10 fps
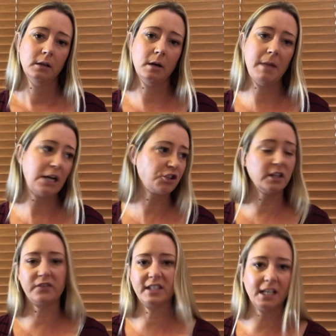Imagine
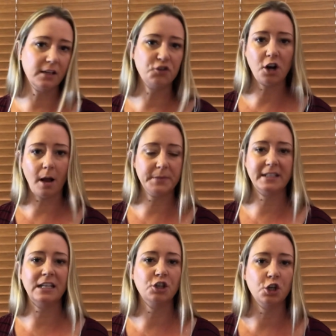if Steve Jobs
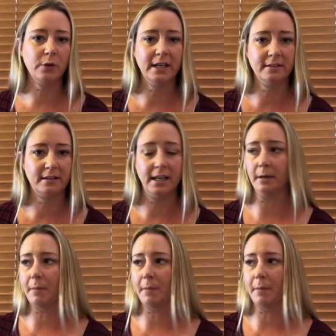didn't do his thing.